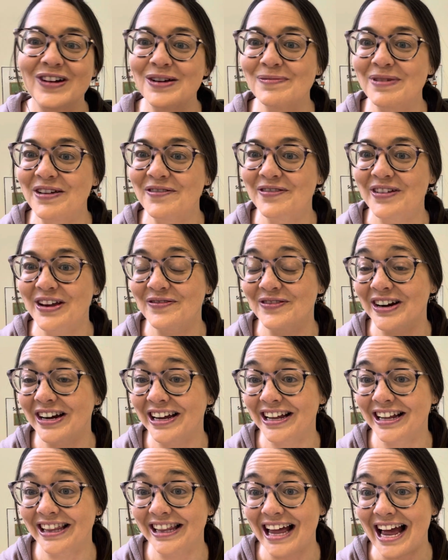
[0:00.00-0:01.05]
of my
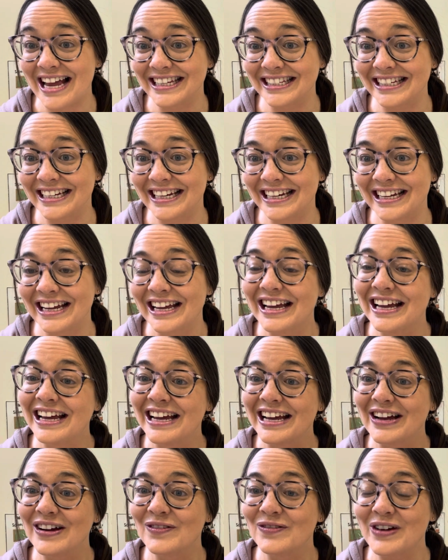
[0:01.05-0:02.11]
favorite classic
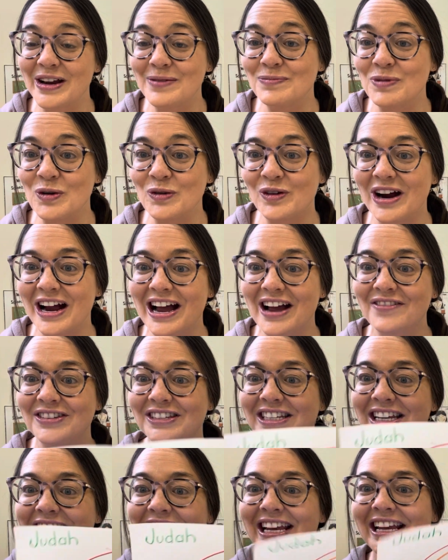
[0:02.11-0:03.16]
rainbow crafts